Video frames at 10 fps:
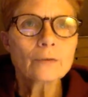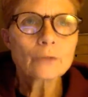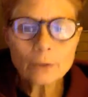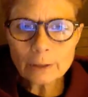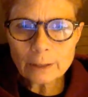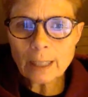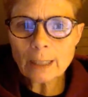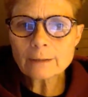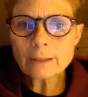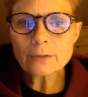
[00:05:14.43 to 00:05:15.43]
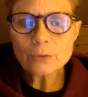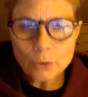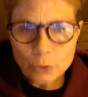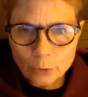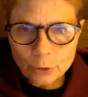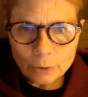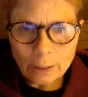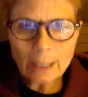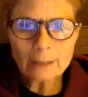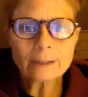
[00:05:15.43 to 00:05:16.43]
the current context, the social
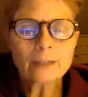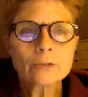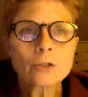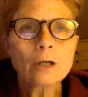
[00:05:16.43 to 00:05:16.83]
context,